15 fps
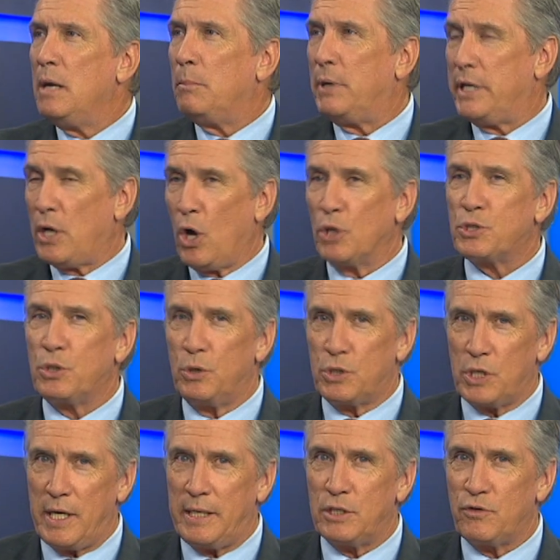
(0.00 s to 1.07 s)
but he also
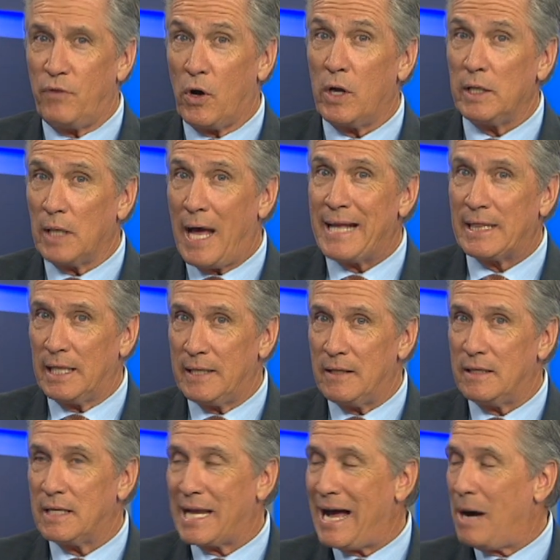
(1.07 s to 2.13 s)
said it's very likely
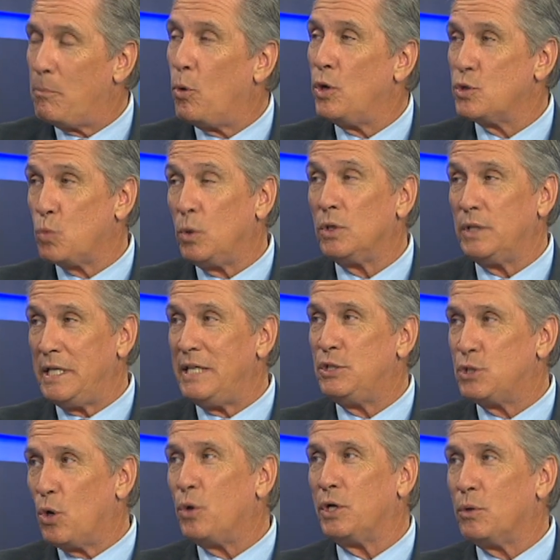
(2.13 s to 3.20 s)
that the Cowboys will need
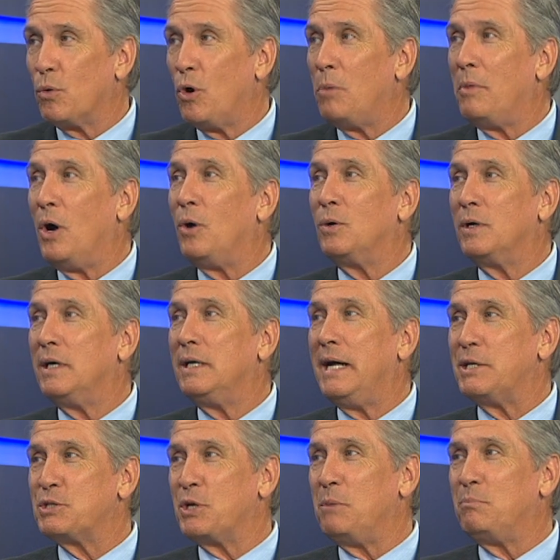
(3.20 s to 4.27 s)
Tony Romo
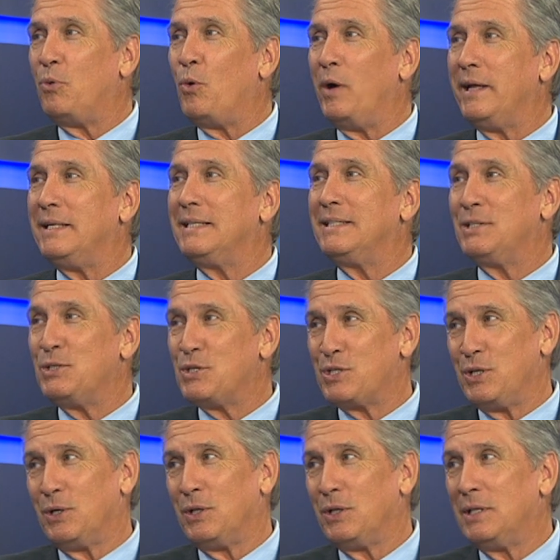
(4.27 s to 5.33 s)
at some point
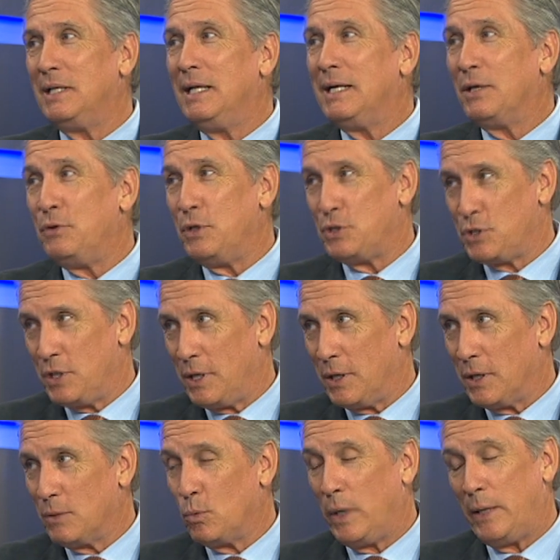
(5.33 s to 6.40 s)
still this
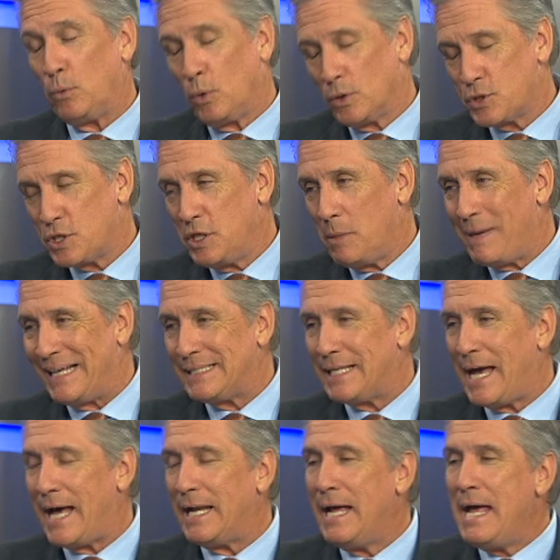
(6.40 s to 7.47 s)
year, and we'll see about
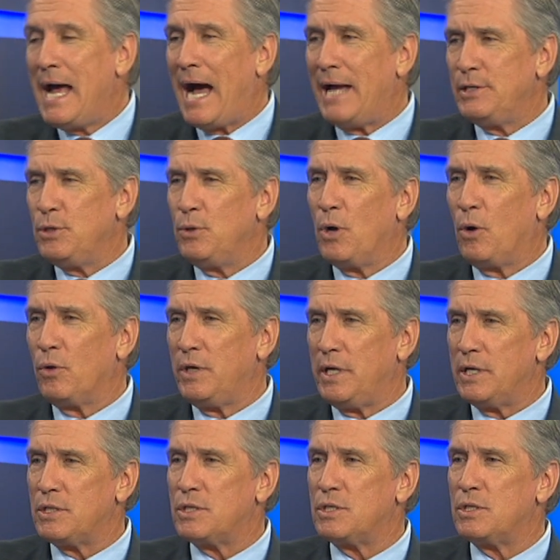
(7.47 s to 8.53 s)
that. I do know
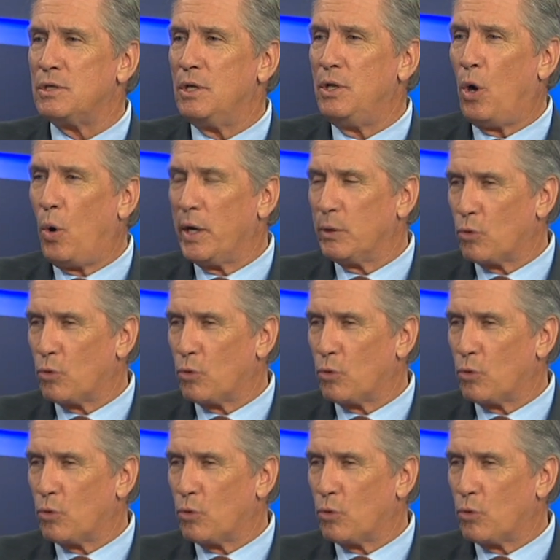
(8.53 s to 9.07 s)
this, knowing